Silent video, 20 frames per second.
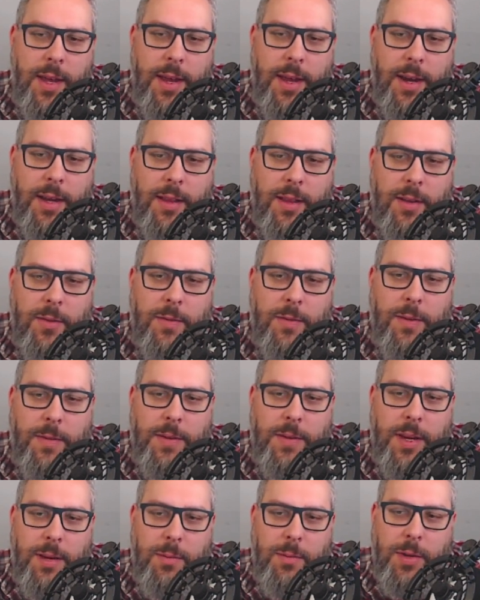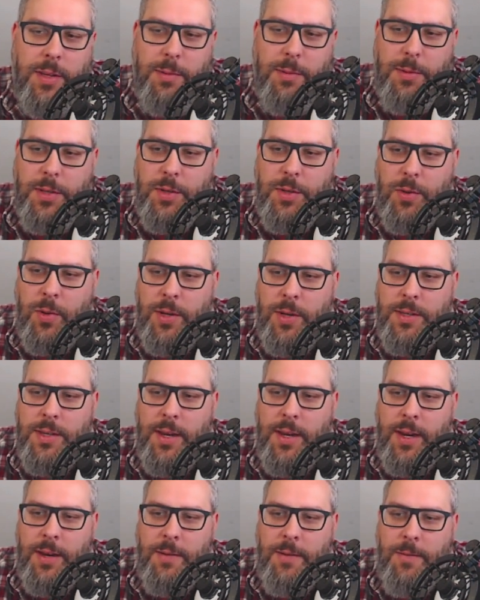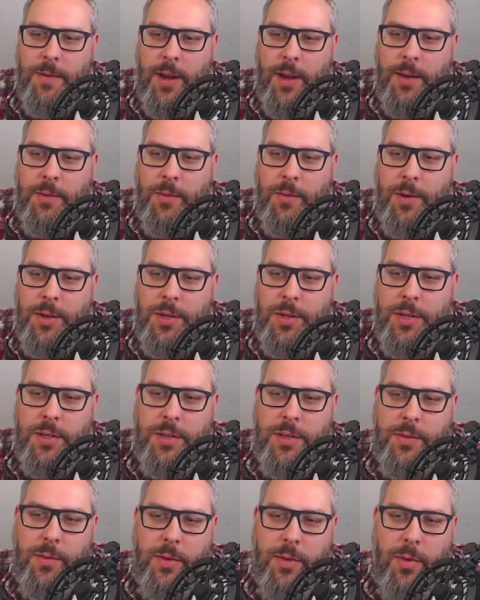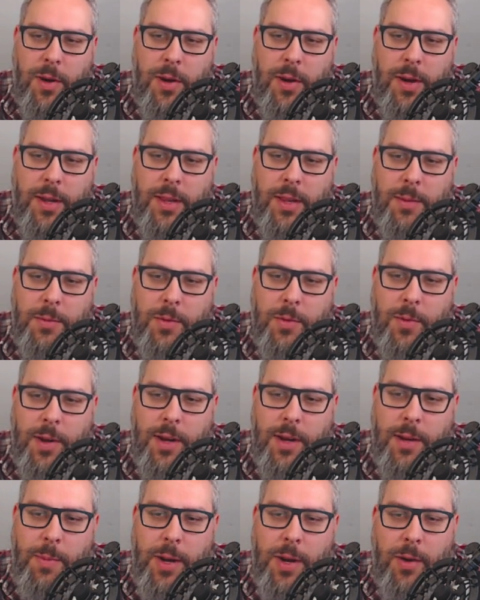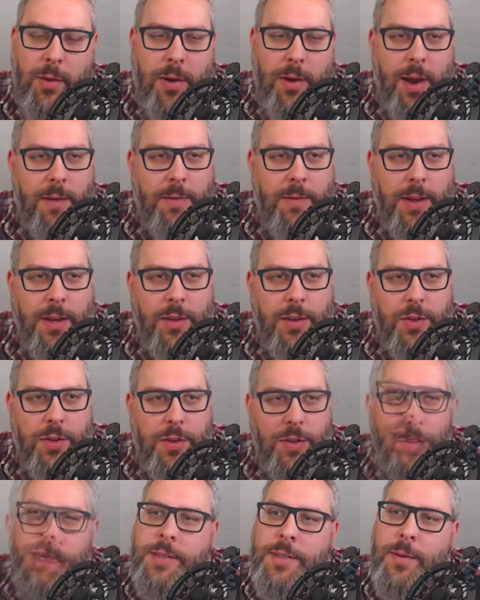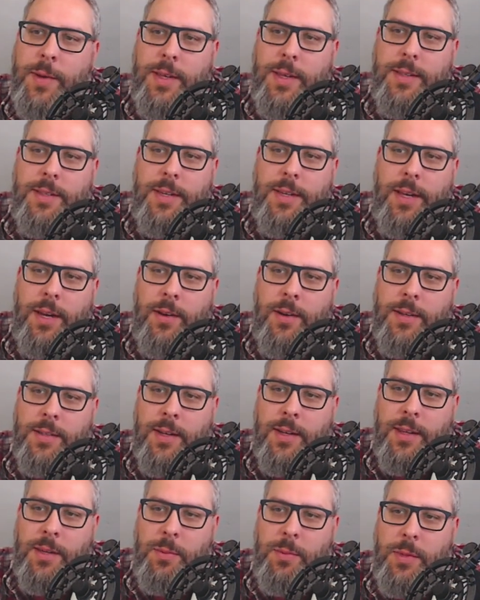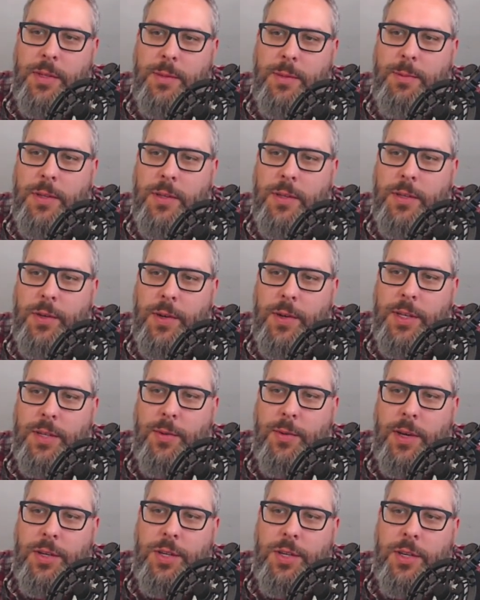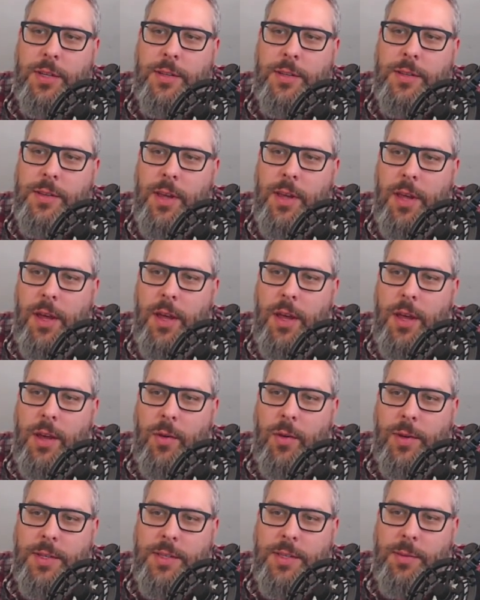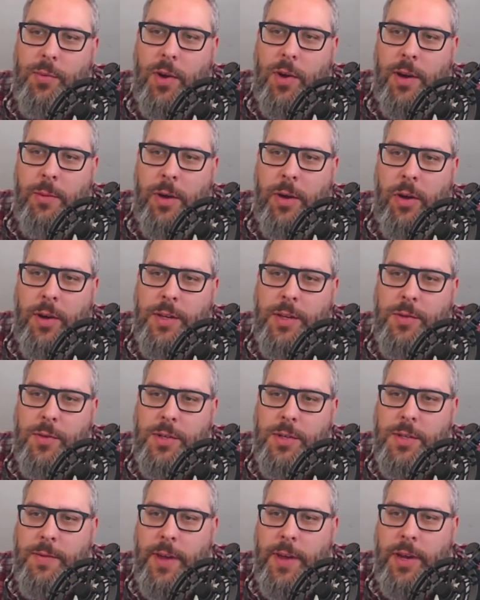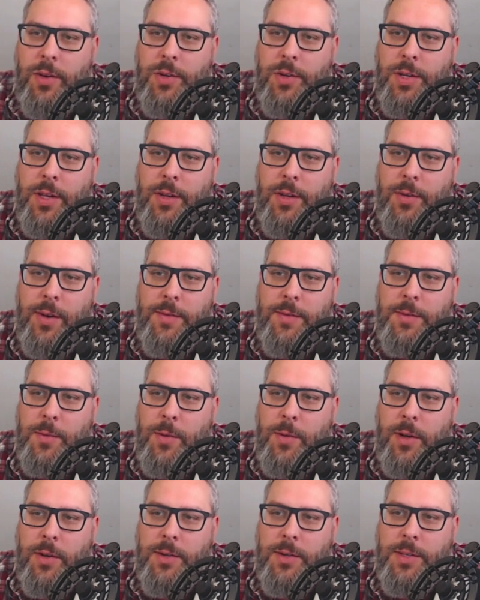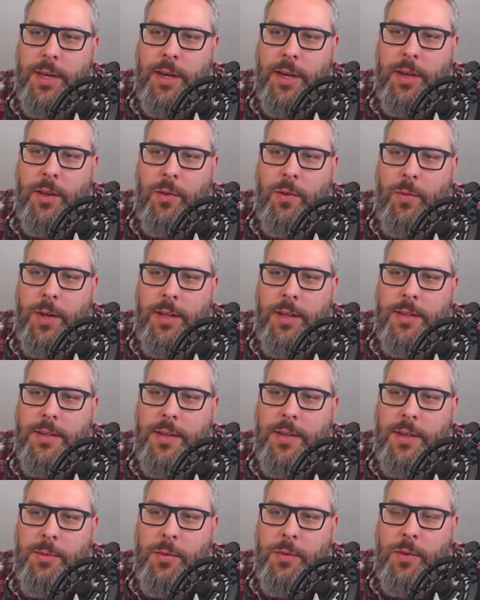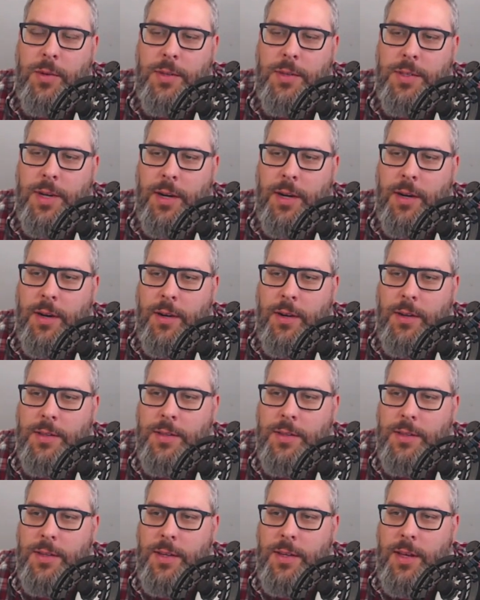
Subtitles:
Include 15 multiple choice and 5 questions requiring them to write a paragraph each. Okay, so we can see here it's got the multiple choice questions. What's the primary source of energy that drives the water cycle? Wind, sun, moon, stars.